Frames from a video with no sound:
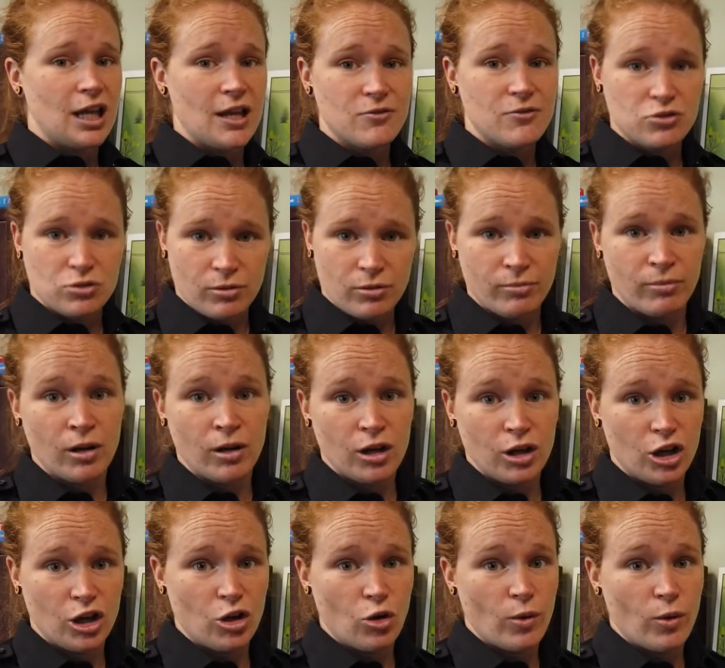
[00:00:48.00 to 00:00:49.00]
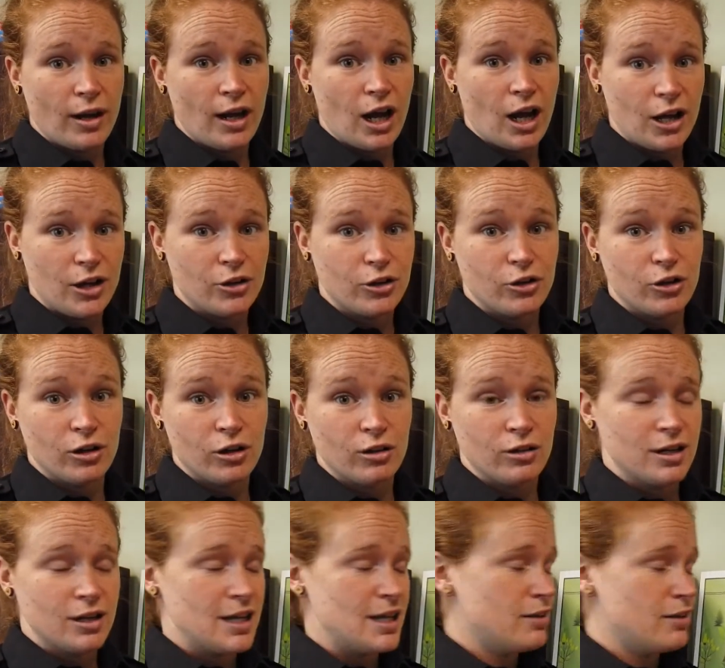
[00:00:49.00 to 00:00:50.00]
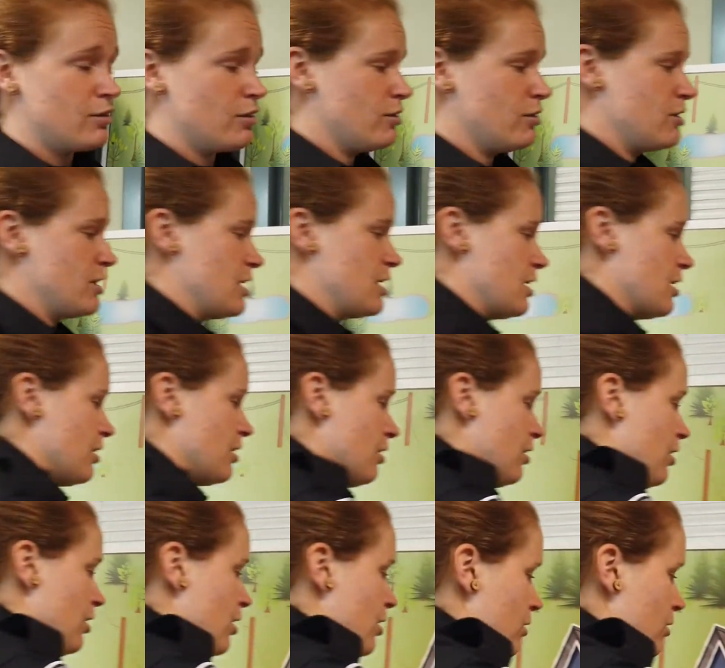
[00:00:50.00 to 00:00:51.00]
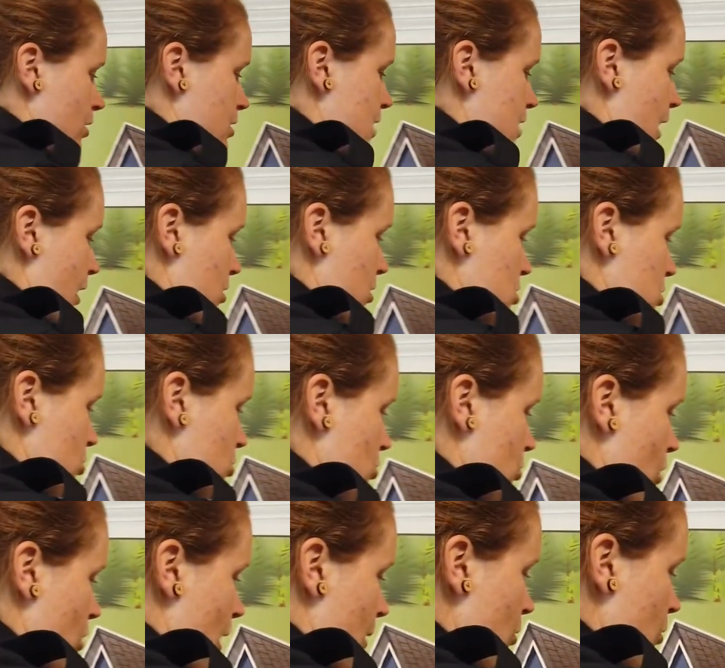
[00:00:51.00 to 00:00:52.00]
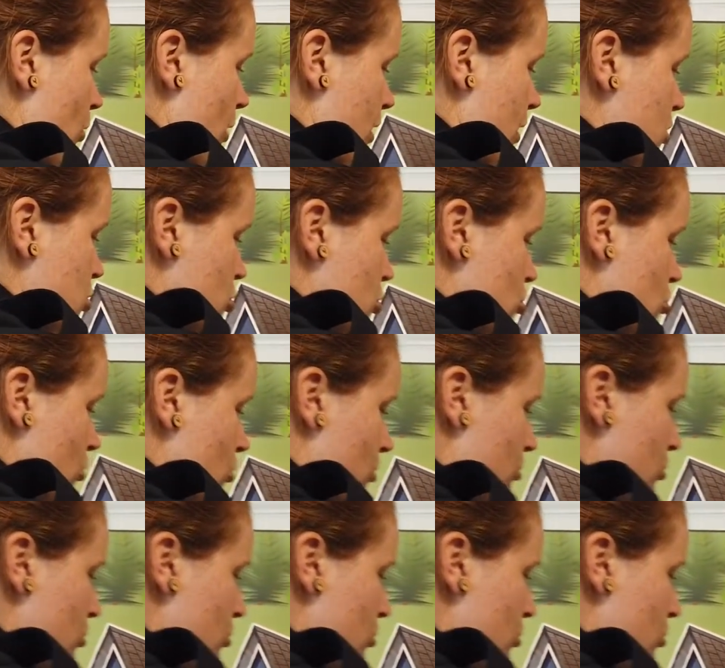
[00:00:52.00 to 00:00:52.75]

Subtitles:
leaves from going underneath the deck. So I'm going to